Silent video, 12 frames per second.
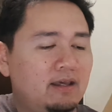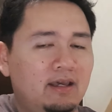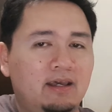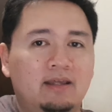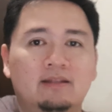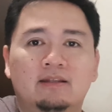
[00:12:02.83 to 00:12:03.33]

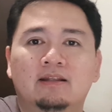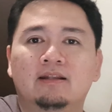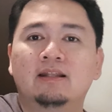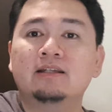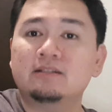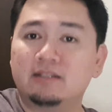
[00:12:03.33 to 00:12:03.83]
And
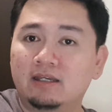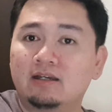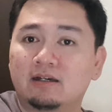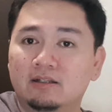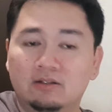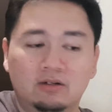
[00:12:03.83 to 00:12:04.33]
let's take
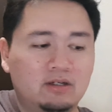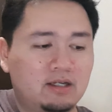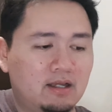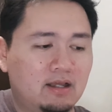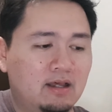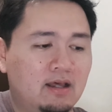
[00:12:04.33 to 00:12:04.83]
a look
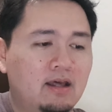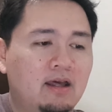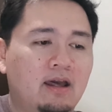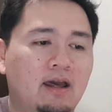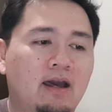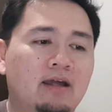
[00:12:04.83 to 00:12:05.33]

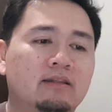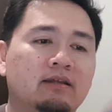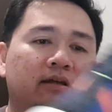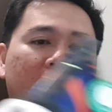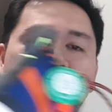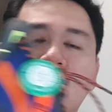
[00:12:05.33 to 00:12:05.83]
at
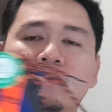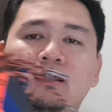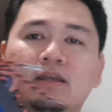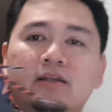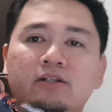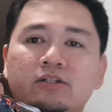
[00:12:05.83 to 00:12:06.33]

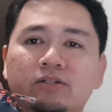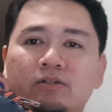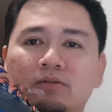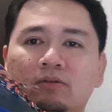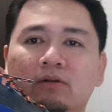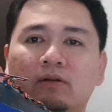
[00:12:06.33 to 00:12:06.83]
the
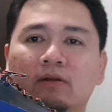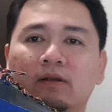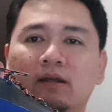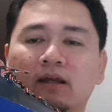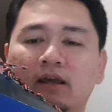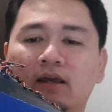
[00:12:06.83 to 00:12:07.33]
shoe.
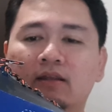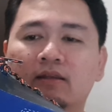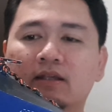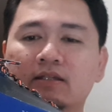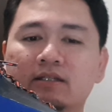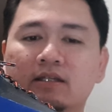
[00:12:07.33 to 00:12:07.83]
And
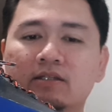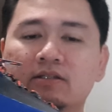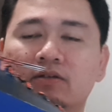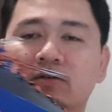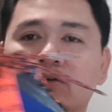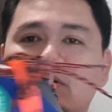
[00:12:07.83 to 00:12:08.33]
this is
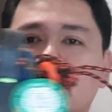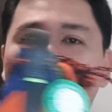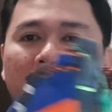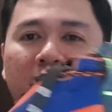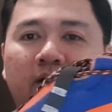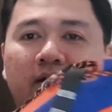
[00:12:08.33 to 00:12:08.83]

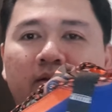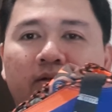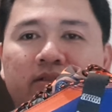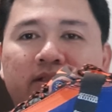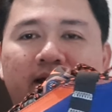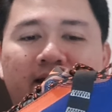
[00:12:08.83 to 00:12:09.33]
what it
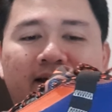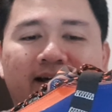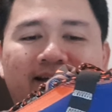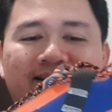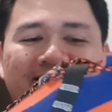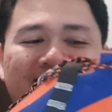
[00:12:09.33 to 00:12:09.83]
looks like,
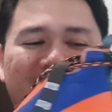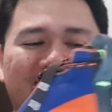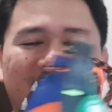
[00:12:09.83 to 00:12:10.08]
guys.